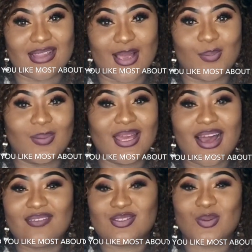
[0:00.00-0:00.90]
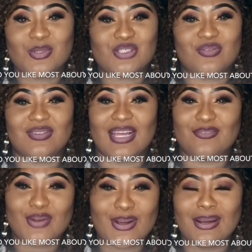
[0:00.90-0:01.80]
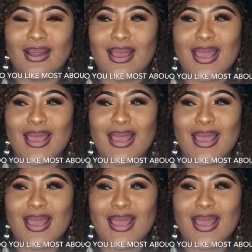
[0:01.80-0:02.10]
Like, we have so much flavor.